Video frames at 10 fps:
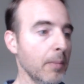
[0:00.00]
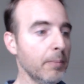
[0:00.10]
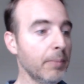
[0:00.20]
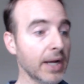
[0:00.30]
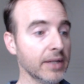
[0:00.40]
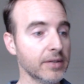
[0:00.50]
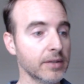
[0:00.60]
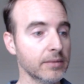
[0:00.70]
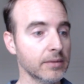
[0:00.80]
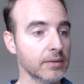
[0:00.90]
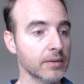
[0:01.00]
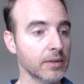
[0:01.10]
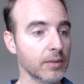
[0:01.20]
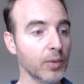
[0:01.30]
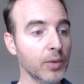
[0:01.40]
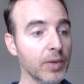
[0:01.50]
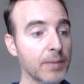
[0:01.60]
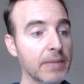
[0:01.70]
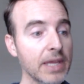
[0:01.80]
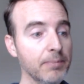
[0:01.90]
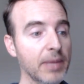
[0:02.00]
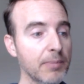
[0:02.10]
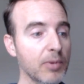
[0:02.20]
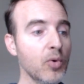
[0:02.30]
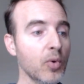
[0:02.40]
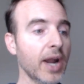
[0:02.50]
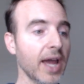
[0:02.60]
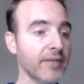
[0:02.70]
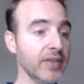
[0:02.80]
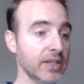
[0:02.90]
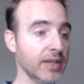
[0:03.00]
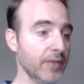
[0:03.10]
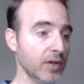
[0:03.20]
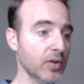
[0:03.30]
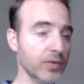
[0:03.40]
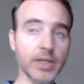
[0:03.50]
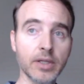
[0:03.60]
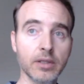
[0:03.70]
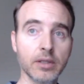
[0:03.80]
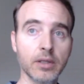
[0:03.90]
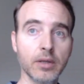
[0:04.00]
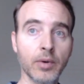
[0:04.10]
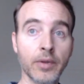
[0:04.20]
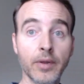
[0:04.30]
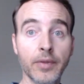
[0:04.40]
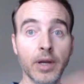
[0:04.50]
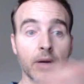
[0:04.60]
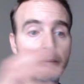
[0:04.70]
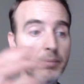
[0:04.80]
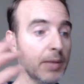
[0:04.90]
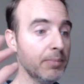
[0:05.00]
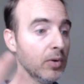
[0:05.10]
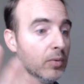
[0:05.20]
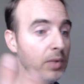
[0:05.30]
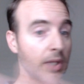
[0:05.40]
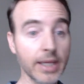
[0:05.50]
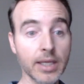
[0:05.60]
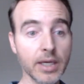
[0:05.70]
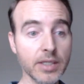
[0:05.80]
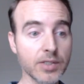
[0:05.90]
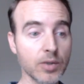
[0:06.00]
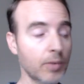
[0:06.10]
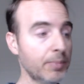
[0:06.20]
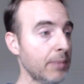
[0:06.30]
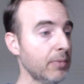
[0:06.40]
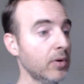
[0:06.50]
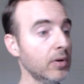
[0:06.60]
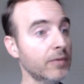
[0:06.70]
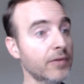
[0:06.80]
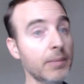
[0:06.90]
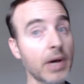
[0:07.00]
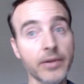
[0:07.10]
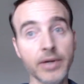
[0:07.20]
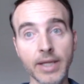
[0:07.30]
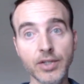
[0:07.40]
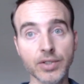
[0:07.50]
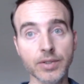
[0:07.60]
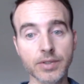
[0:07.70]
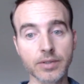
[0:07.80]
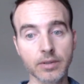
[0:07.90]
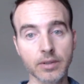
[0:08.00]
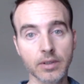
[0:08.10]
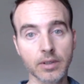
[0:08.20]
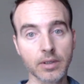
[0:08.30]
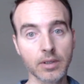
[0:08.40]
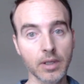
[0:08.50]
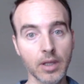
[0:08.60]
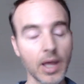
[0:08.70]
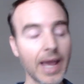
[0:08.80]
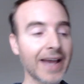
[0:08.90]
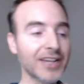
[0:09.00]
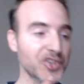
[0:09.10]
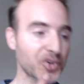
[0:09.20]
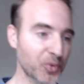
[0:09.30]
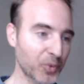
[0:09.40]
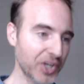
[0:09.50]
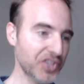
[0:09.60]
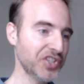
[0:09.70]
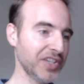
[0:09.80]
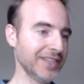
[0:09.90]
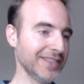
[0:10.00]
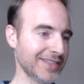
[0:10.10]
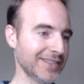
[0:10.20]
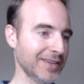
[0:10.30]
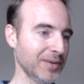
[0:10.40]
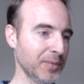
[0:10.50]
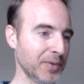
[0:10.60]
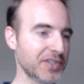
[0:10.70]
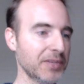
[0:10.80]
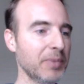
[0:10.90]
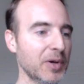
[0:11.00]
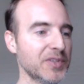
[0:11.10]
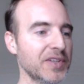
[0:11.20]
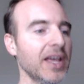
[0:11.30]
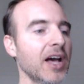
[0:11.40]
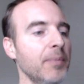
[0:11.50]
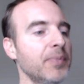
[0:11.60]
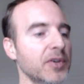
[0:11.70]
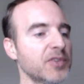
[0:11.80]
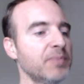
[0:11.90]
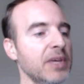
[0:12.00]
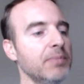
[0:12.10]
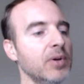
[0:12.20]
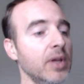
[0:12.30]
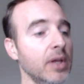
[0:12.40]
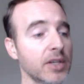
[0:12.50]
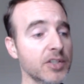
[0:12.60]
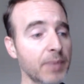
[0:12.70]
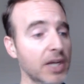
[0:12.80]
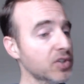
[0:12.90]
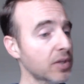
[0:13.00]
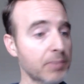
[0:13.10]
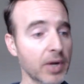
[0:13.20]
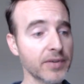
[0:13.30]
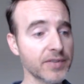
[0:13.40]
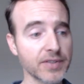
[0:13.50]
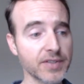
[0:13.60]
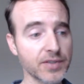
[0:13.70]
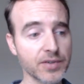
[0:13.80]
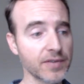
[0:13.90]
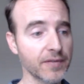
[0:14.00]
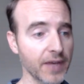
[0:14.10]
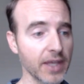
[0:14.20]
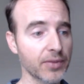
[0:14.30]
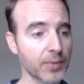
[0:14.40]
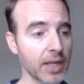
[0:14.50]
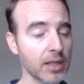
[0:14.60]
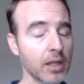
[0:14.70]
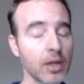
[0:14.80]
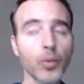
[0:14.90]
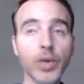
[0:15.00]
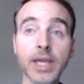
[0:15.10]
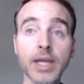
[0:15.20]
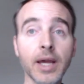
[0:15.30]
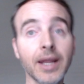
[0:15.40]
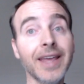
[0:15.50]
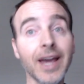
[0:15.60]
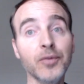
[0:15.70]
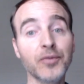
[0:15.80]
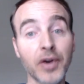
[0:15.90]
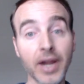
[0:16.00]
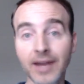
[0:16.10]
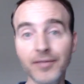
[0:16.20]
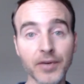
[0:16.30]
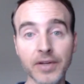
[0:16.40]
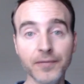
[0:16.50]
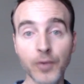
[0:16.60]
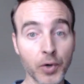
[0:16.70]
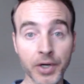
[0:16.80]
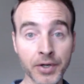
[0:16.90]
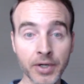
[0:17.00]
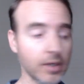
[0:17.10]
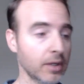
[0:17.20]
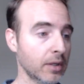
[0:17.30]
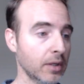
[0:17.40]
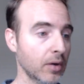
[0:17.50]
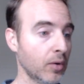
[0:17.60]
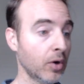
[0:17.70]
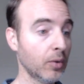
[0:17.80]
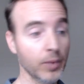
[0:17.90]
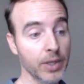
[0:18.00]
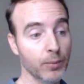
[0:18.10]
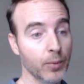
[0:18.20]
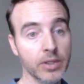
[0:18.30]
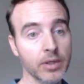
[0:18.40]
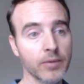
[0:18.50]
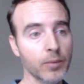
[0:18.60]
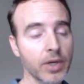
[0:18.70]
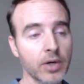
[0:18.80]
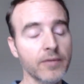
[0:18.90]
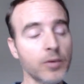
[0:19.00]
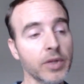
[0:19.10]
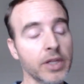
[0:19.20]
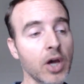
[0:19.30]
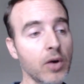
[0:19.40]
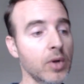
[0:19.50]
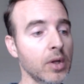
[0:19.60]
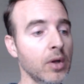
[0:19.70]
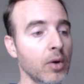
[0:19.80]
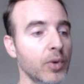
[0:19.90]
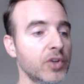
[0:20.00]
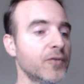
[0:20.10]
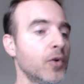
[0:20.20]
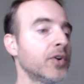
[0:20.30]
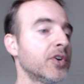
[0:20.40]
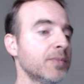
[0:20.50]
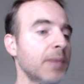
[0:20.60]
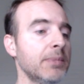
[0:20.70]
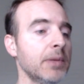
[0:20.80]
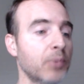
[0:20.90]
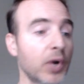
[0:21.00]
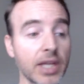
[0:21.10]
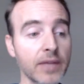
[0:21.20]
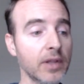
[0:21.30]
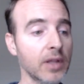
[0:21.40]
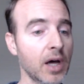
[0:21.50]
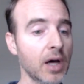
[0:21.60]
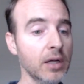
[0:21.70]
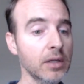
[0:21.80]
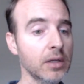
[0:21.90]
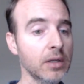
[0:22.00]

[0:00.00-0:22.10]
But when we meet people who are having difficulty, whether they're people like us or people from other nations, as Christians, we're supposed to help those people, especially brothers and sisters in faith, right? we cannot account for every foreigner, or we wouldn't even, we don't even really know which foreigners may be breaking the law,